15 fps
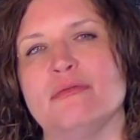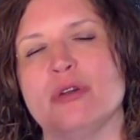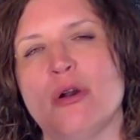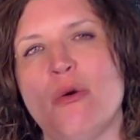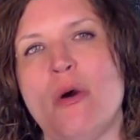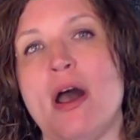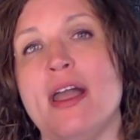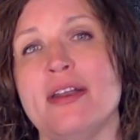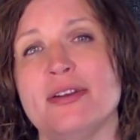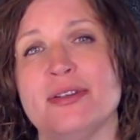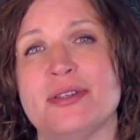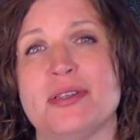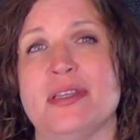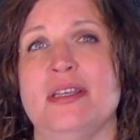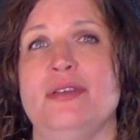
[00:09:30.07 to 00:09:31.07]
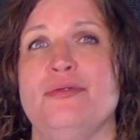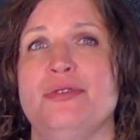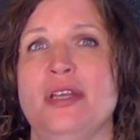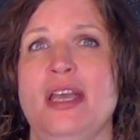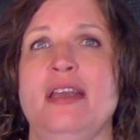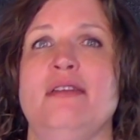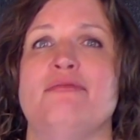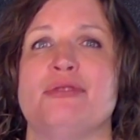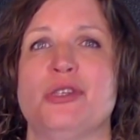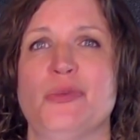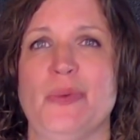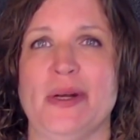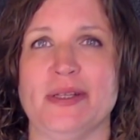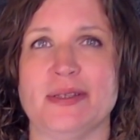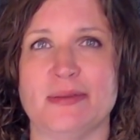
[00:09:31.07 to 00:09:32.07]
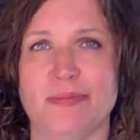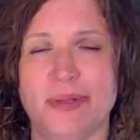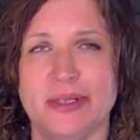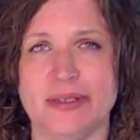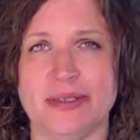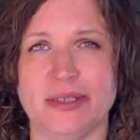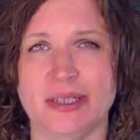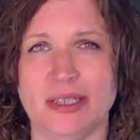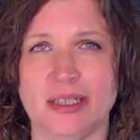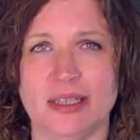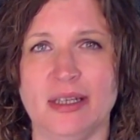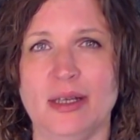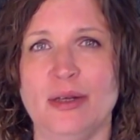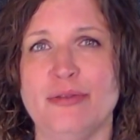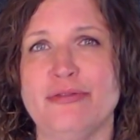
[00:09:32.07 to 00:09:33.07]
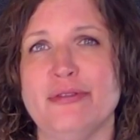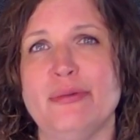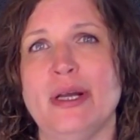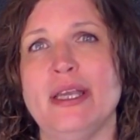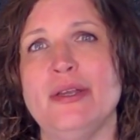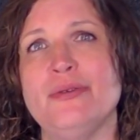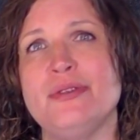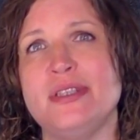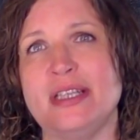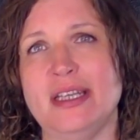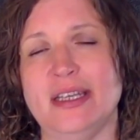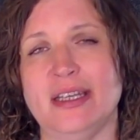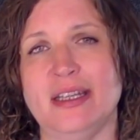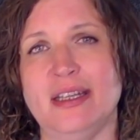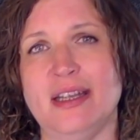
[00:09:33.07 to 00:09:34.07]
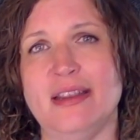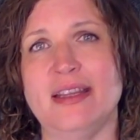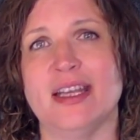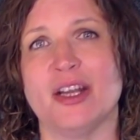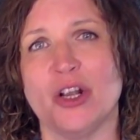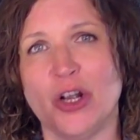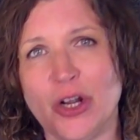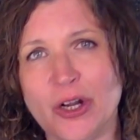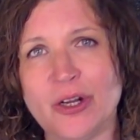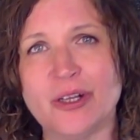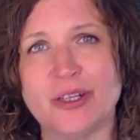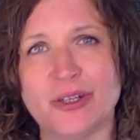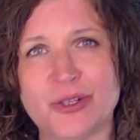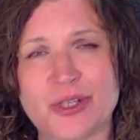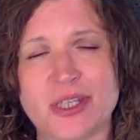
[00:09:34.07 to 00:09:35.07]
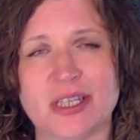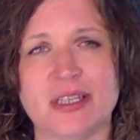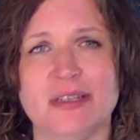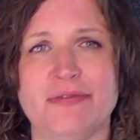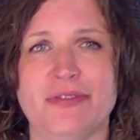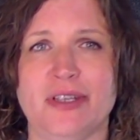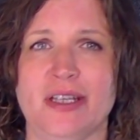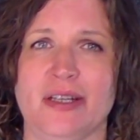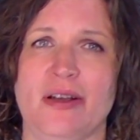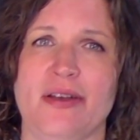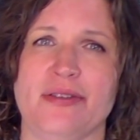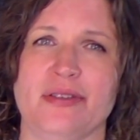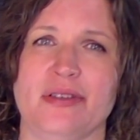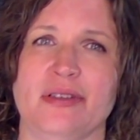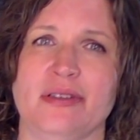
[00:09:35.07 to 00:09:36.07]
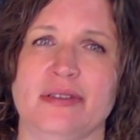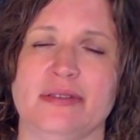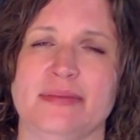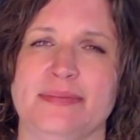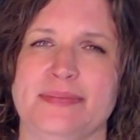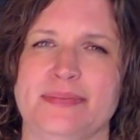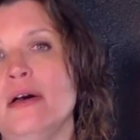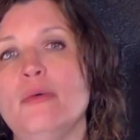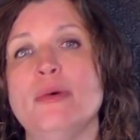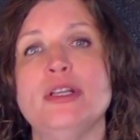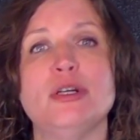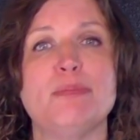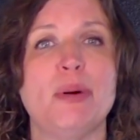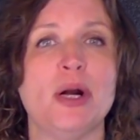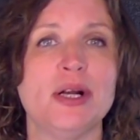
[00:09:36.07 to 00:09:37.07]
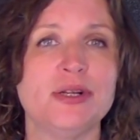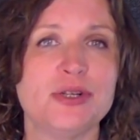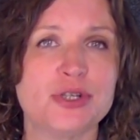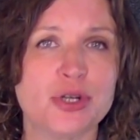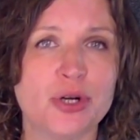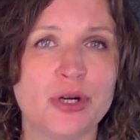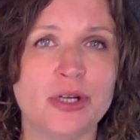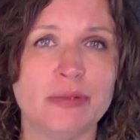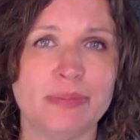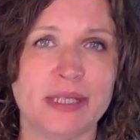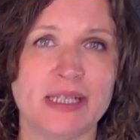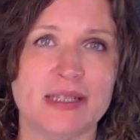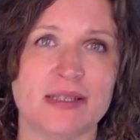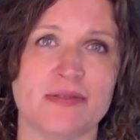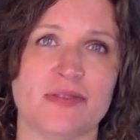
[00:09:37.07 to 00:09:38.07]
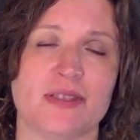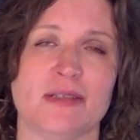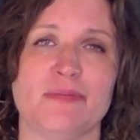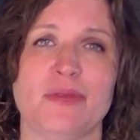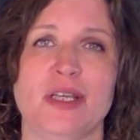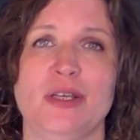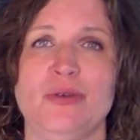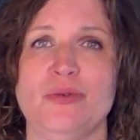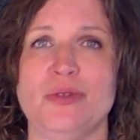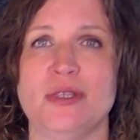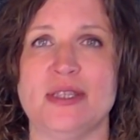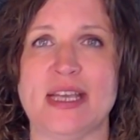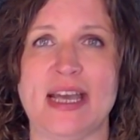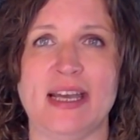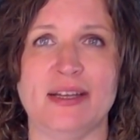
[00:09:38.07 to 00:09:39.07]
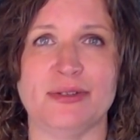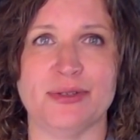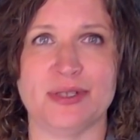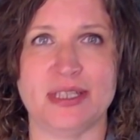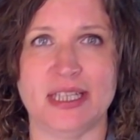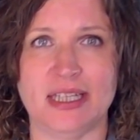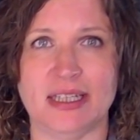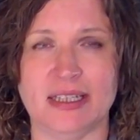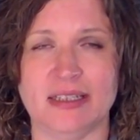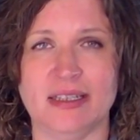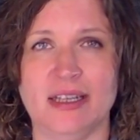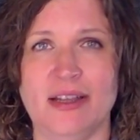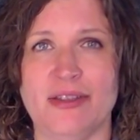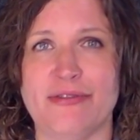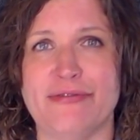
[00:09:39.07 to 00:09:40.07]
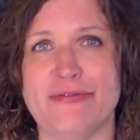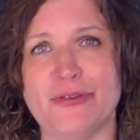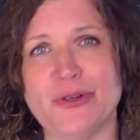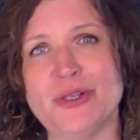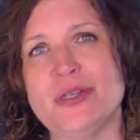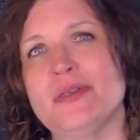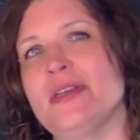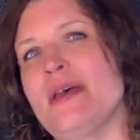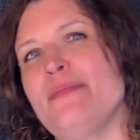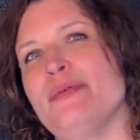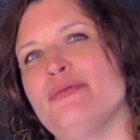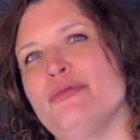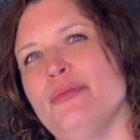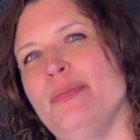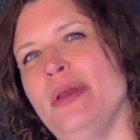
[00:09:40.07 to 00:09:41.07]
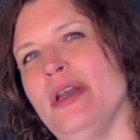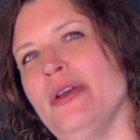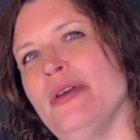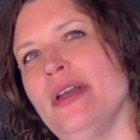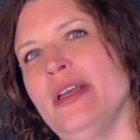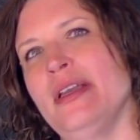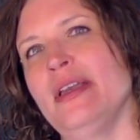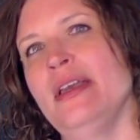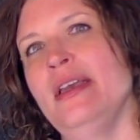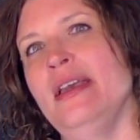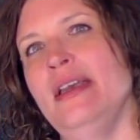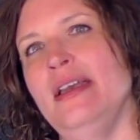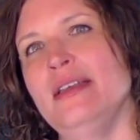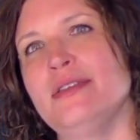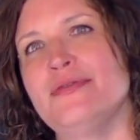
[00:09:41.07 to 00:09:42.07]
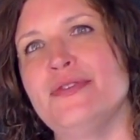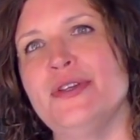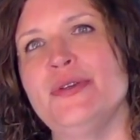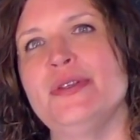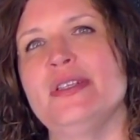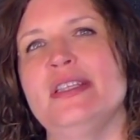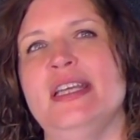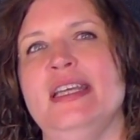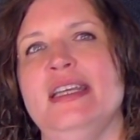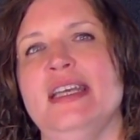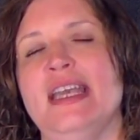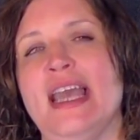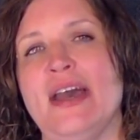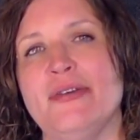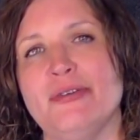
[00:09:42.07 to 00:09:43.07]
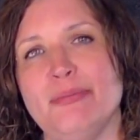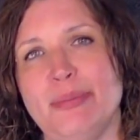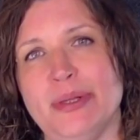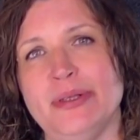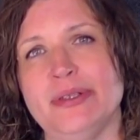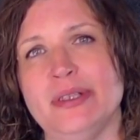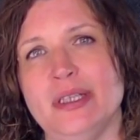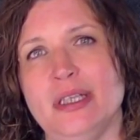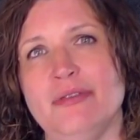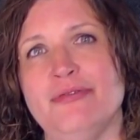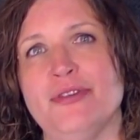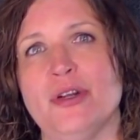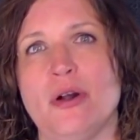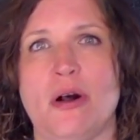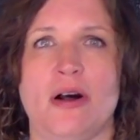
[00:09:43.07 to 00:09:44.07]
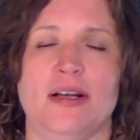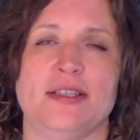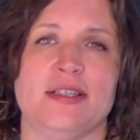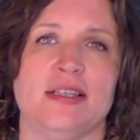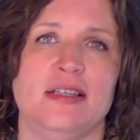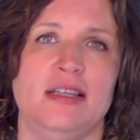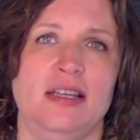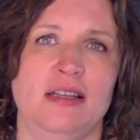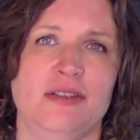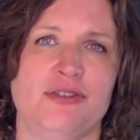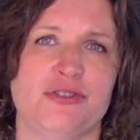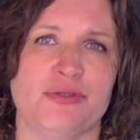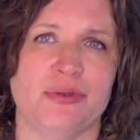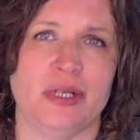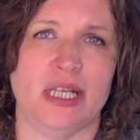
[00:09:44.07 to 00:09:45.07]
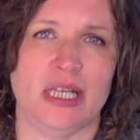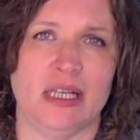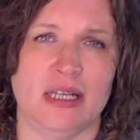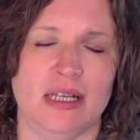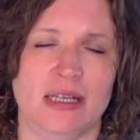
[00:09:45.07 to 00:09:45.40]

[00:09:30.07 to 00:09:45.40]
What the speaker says: requires that you take responsibility for what you did that hurt your significant other. When your partner's hurt because of something you said or did, the first step in repairing is for you to take accountability for causing the injury.